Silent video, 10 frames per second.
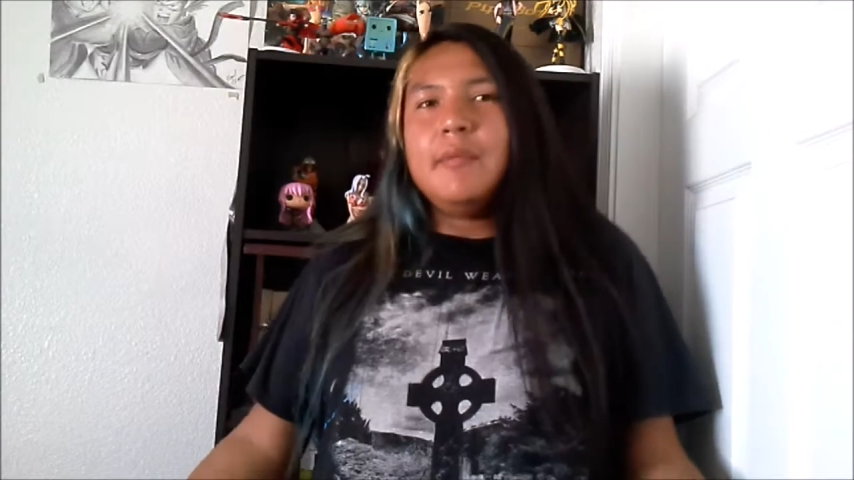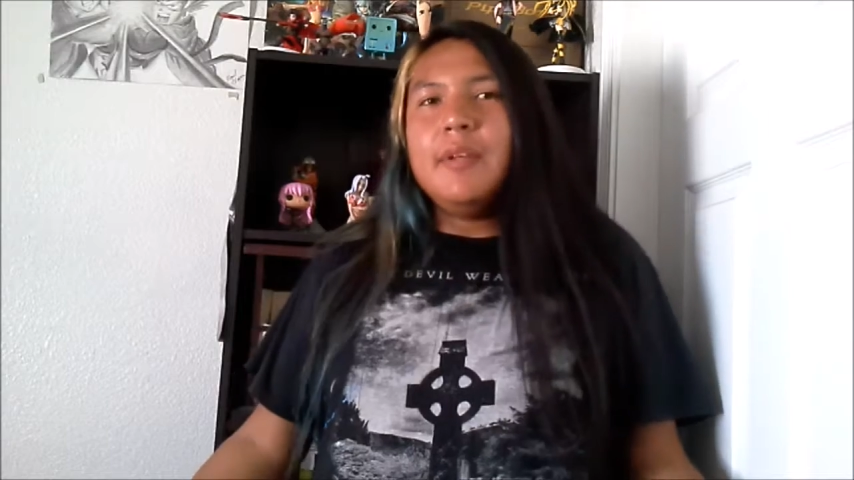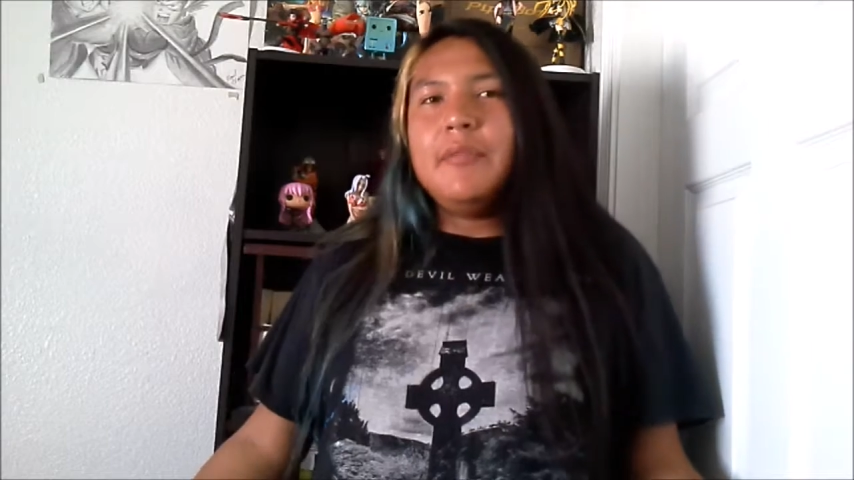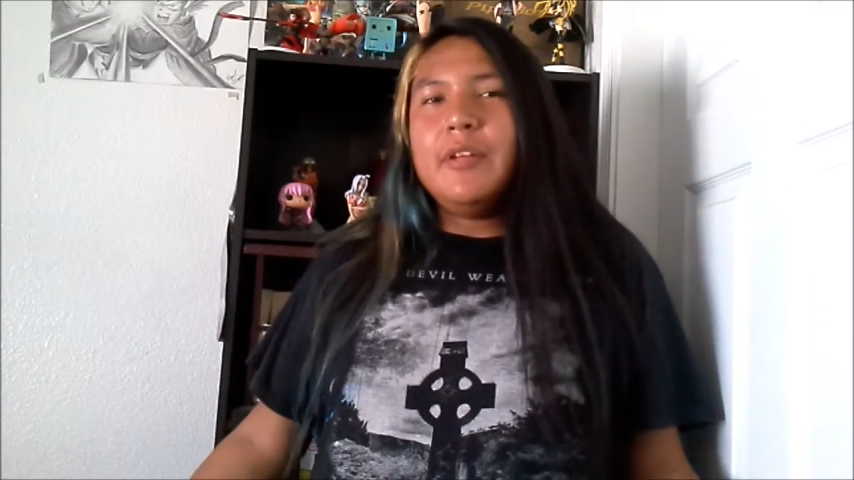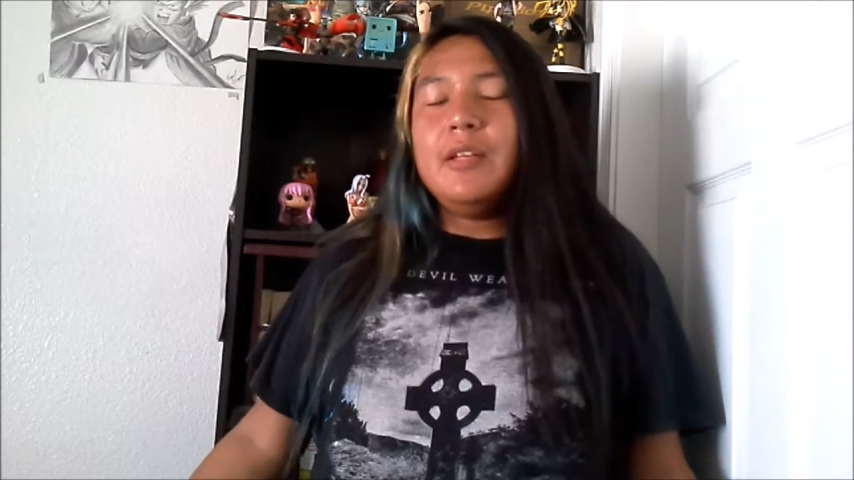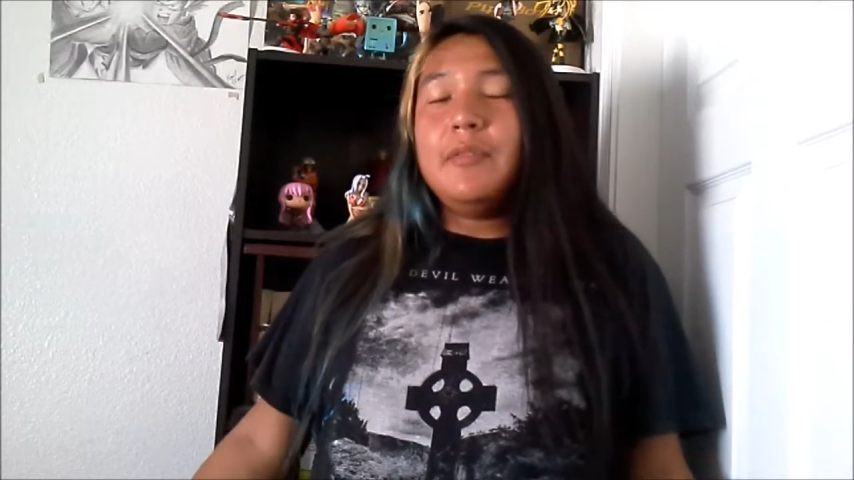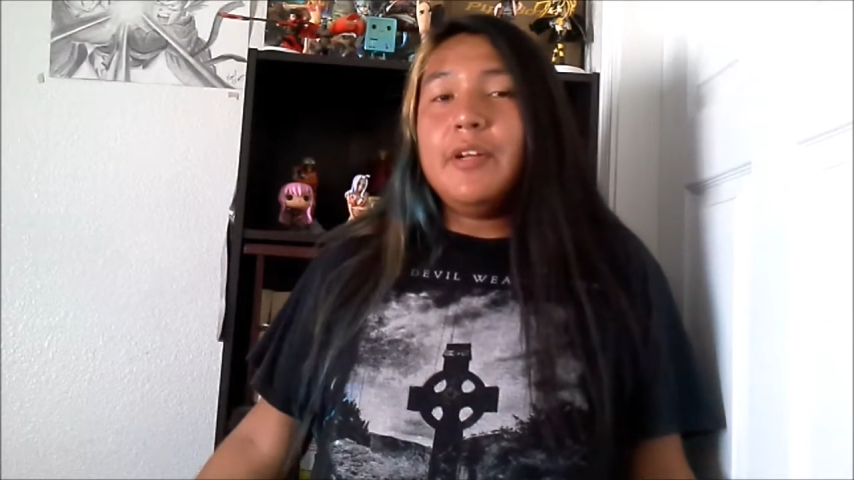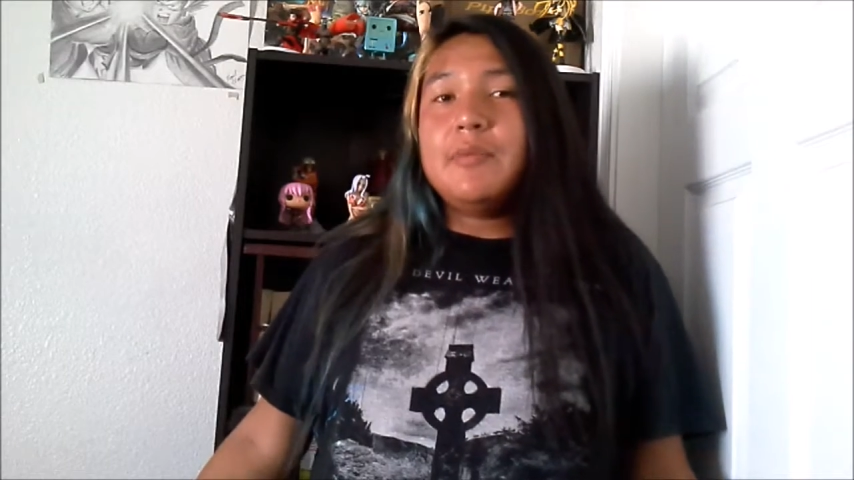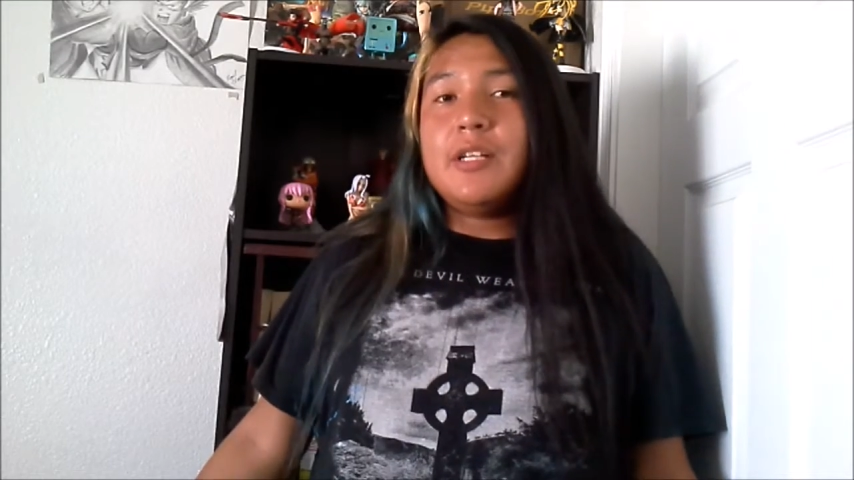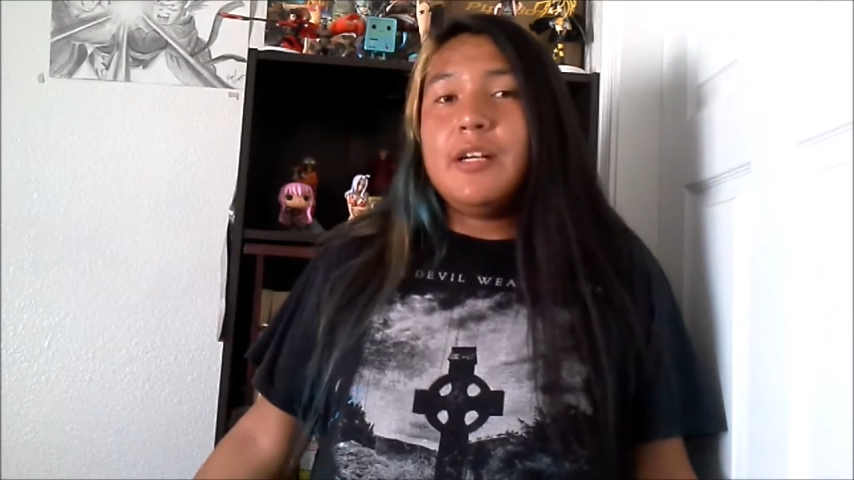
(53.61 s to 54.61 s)
him living
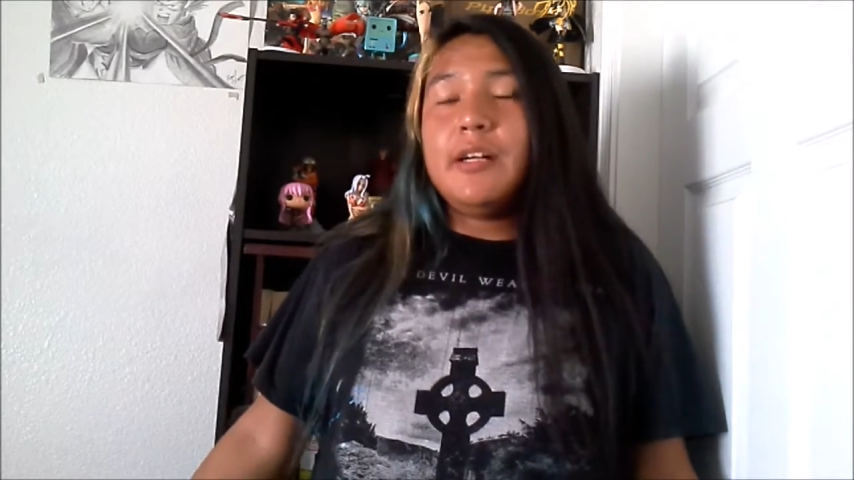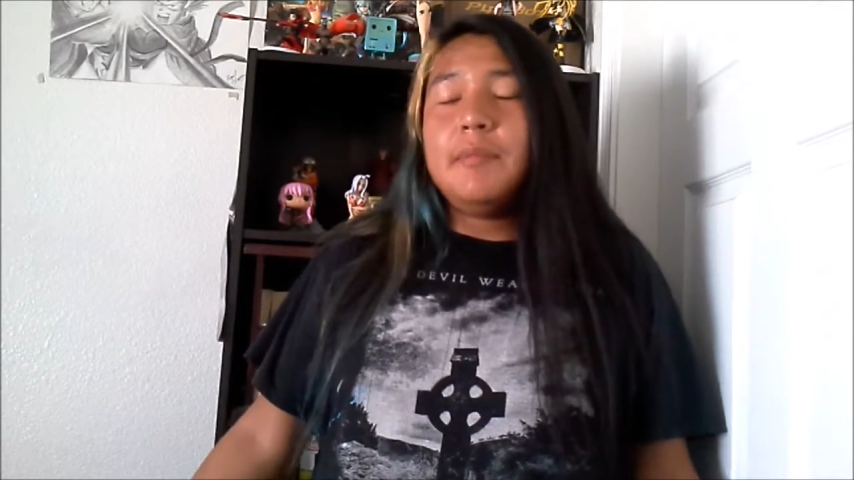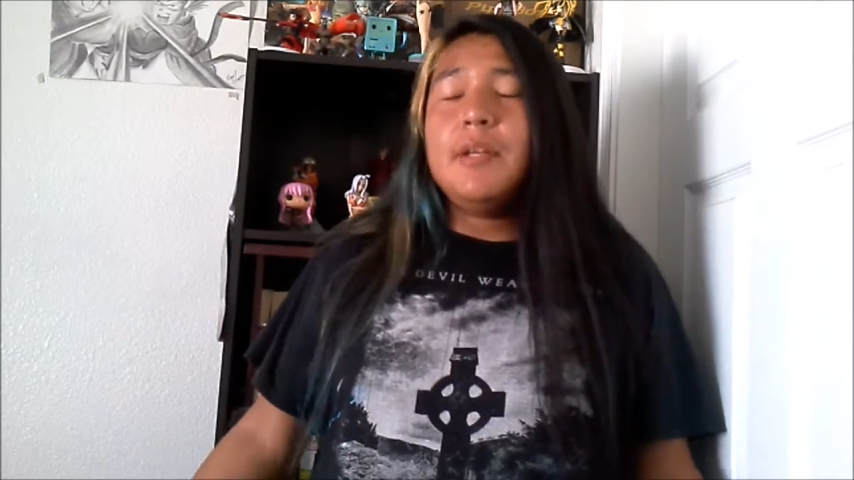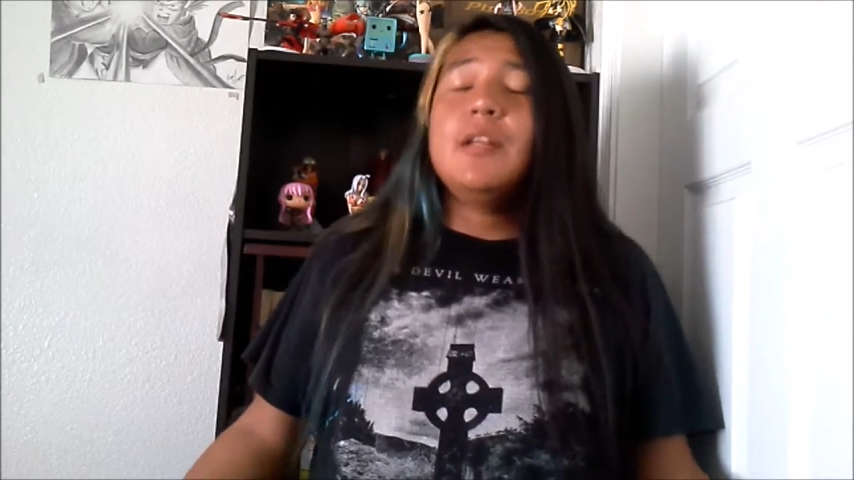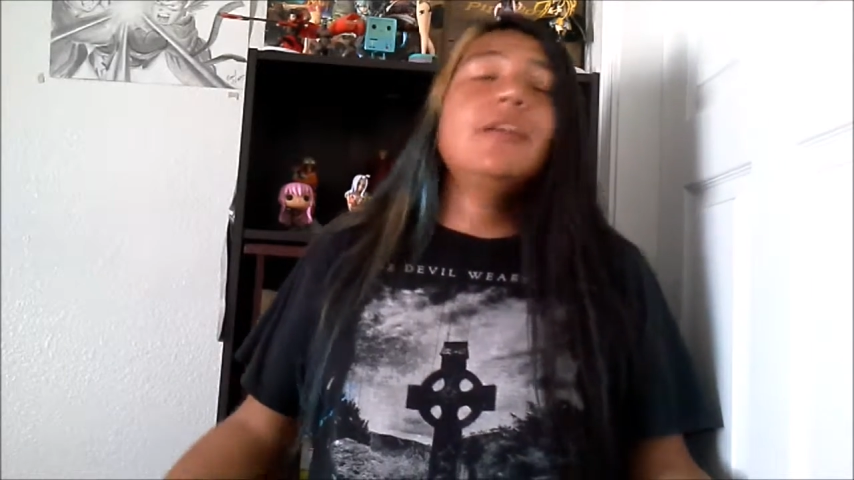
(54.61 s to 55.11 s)
living up to the hype